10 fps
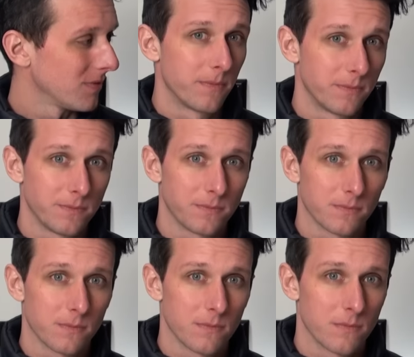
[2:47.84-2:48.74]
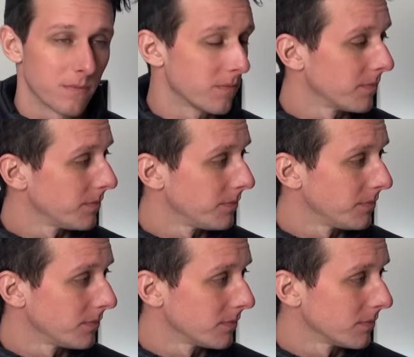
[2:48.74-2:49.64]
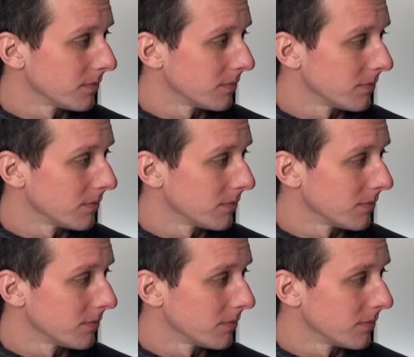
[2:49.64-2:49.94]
(not speaking)